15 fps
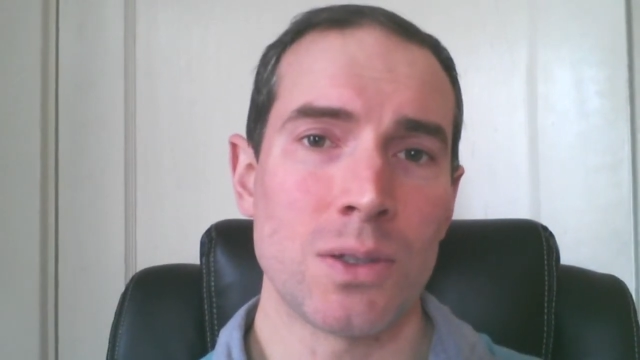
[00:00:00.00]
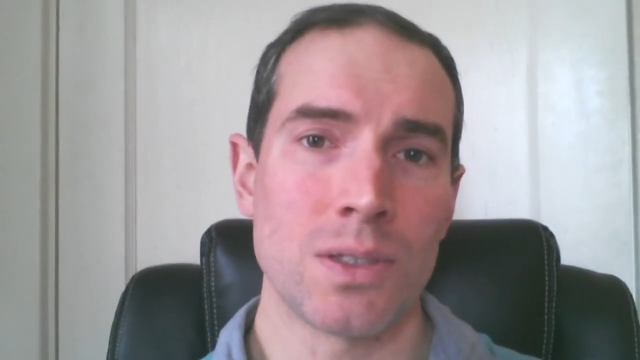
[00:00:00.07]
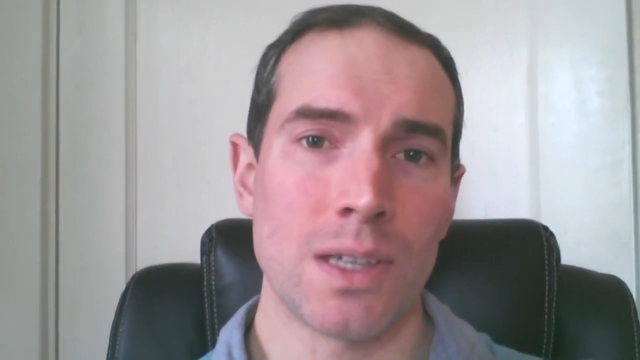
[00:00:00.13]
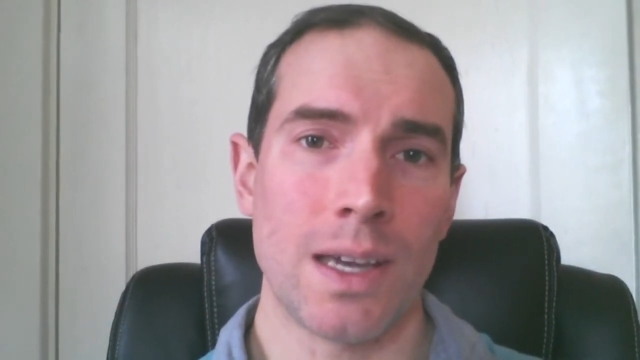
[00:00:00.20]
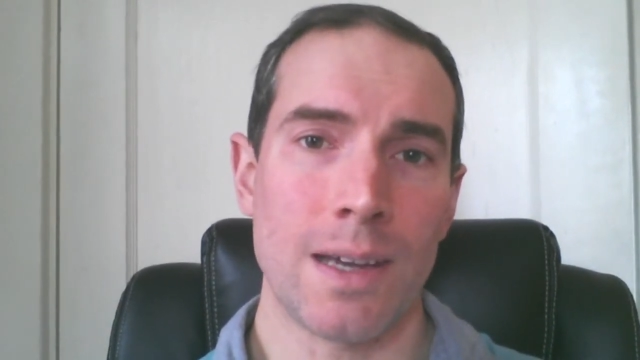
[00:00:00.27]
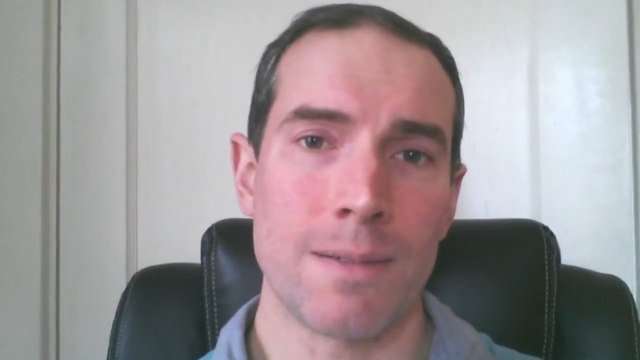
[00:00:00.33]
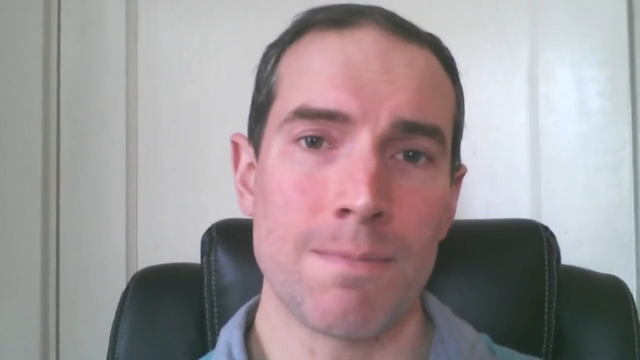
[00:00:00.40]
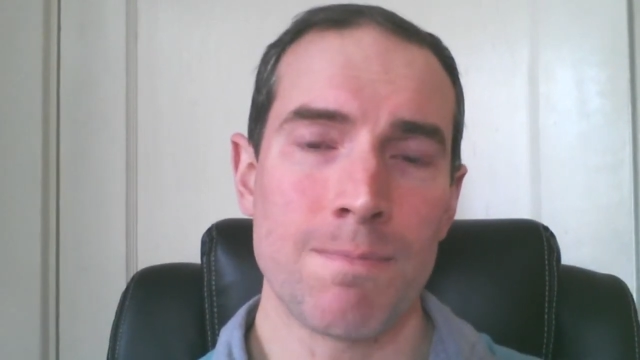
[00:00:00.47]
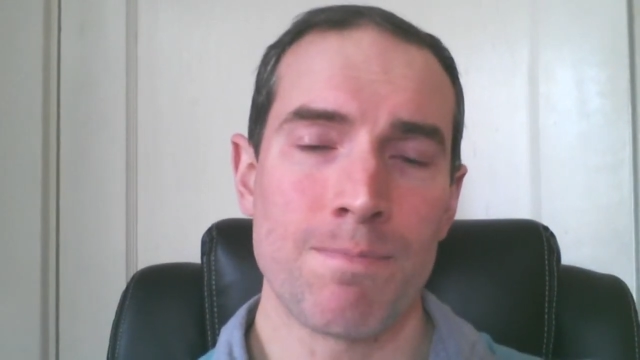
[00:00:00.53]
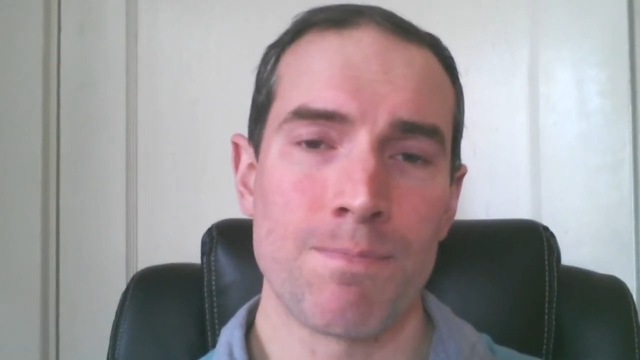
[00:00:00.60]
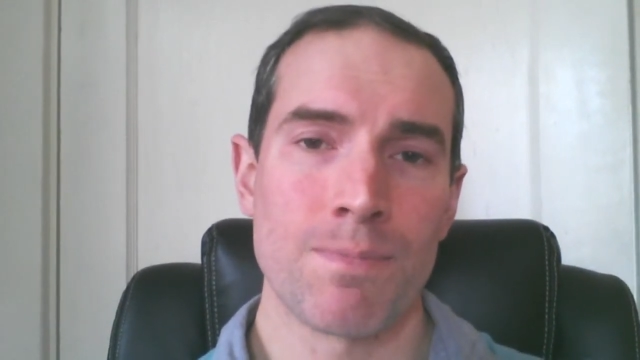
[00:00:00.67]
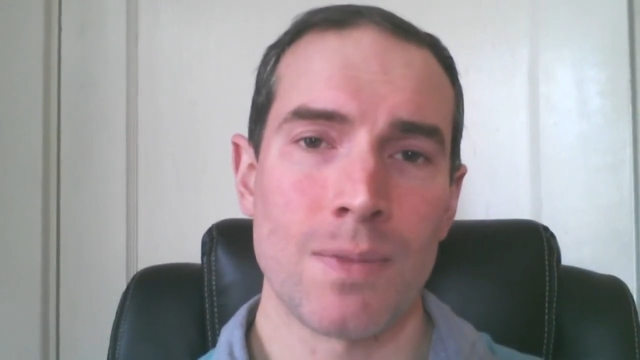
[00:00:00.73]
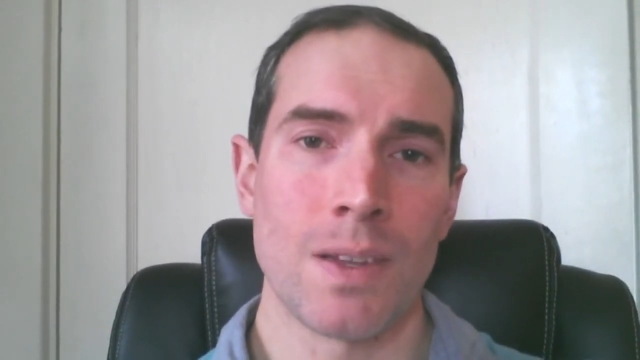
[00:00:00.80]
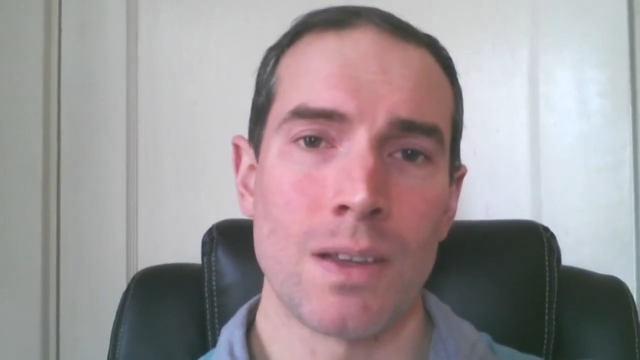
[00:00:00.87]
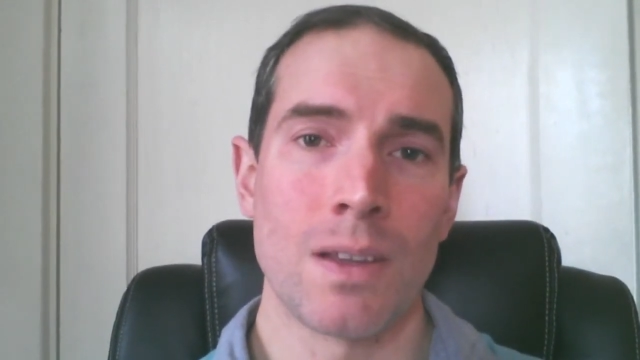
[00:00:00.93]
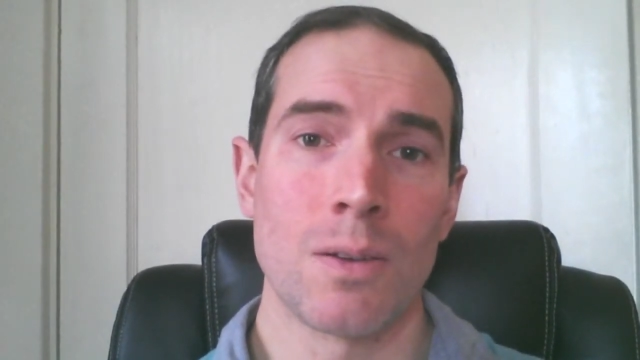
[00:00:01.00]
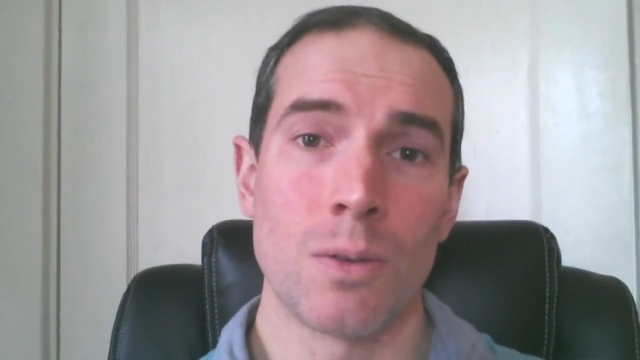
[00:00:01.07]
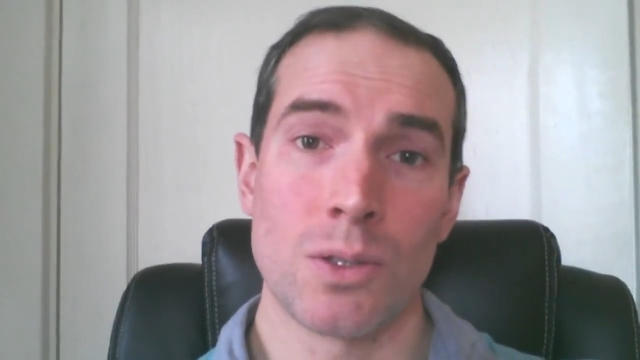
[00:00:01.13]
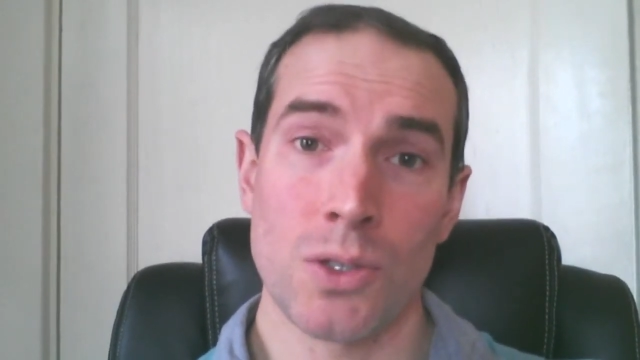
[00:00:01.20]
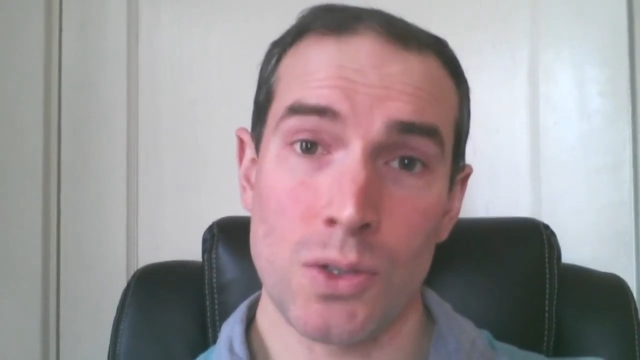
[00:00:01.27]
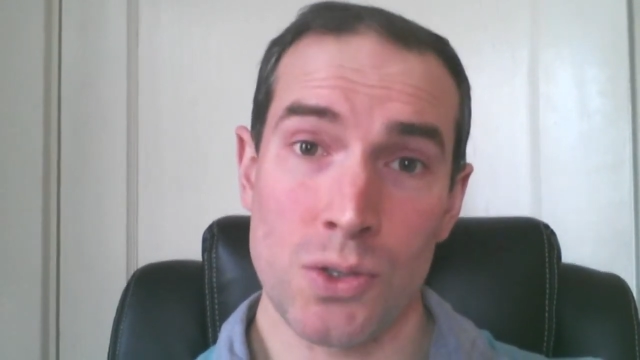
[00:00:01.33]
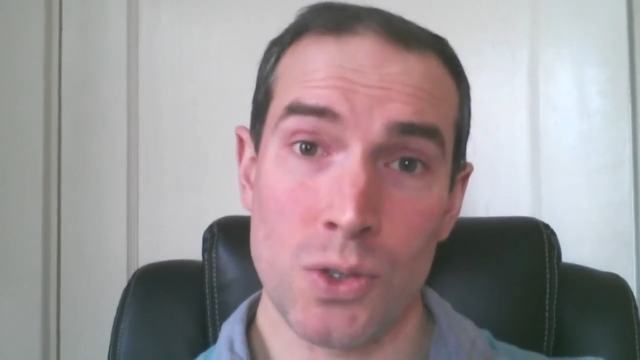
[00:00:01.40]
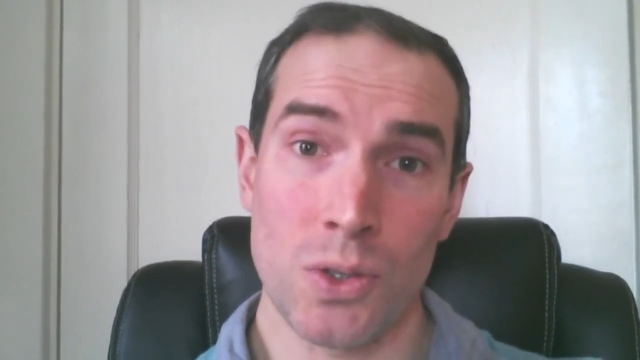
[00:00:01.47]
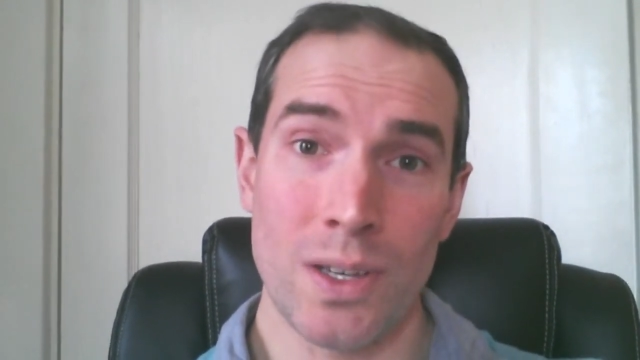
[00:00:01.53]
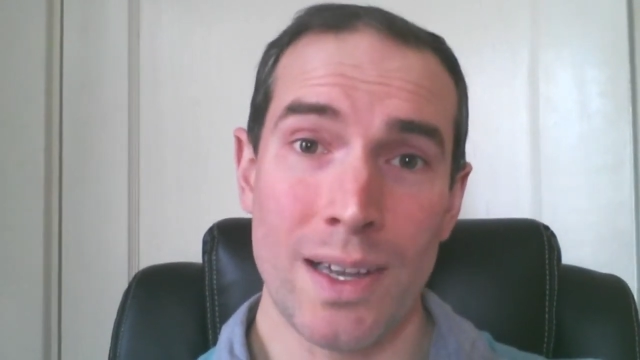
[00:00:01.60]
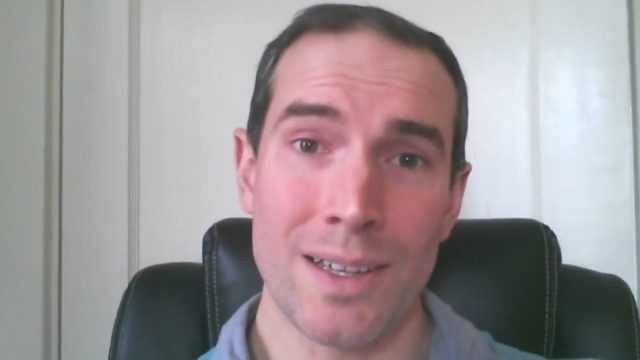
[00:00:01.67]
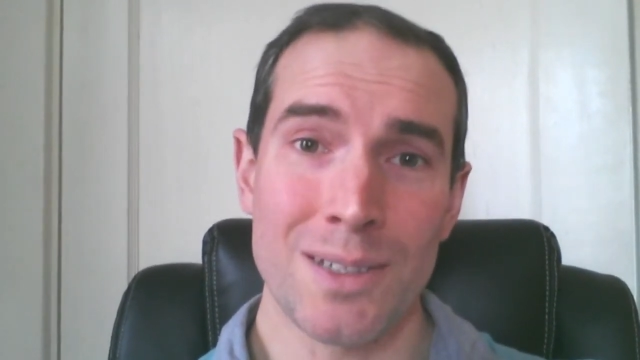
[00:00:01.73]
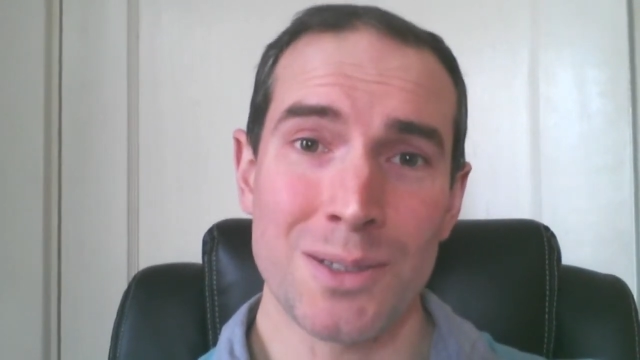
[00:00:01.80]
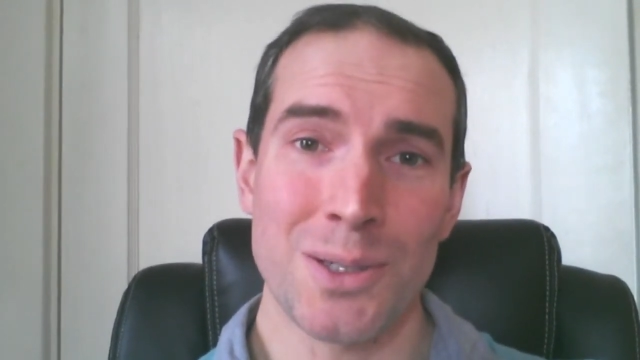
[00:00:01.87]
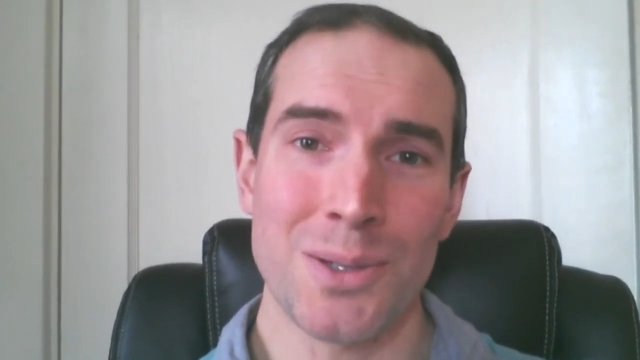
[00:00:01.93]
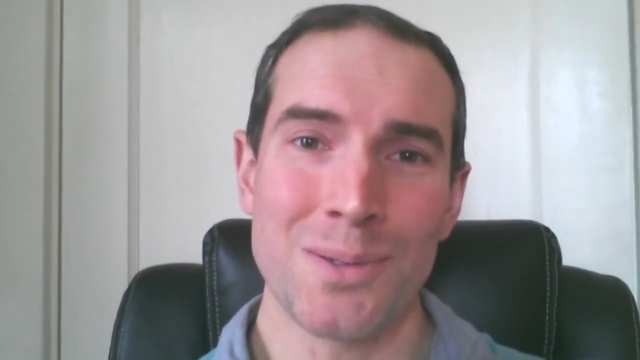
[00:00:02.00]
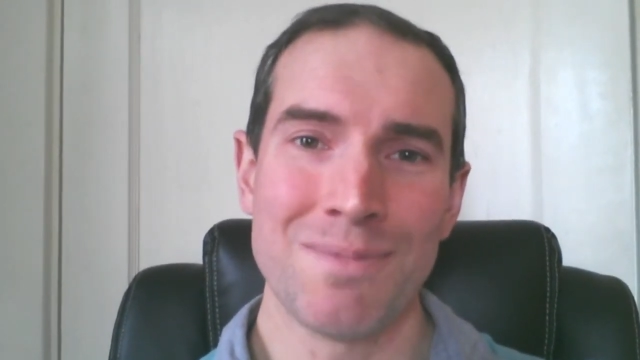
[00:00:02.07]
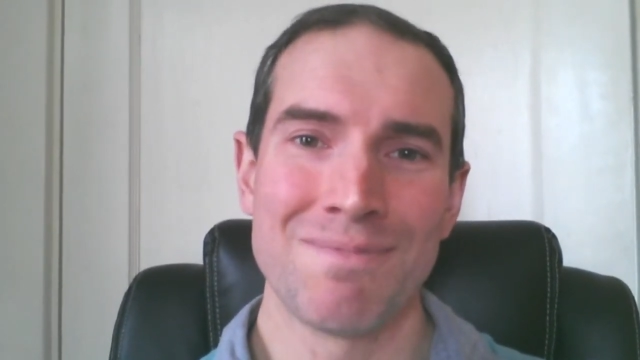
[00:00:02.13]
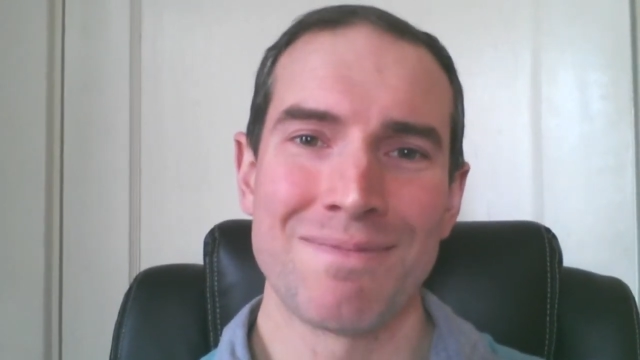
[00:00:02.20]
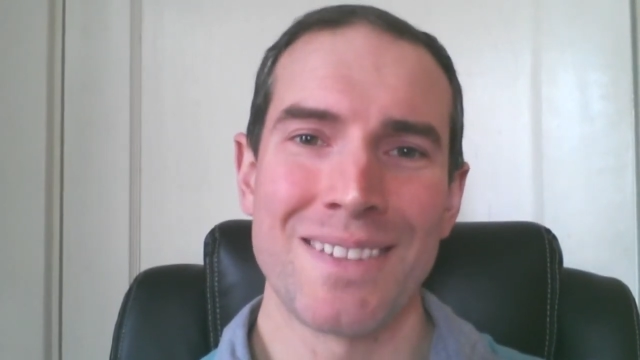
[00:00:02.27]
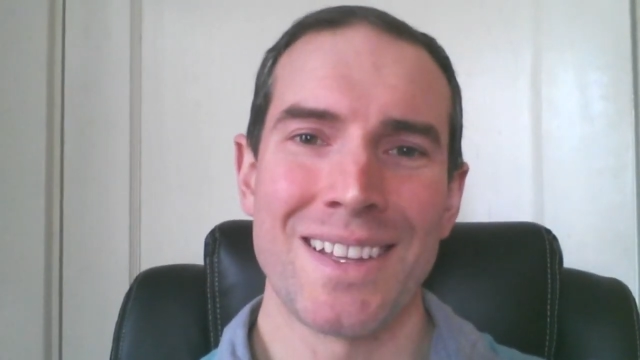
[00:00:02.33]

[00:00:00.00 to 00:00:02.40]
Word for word: skin, which I'll show you how to do,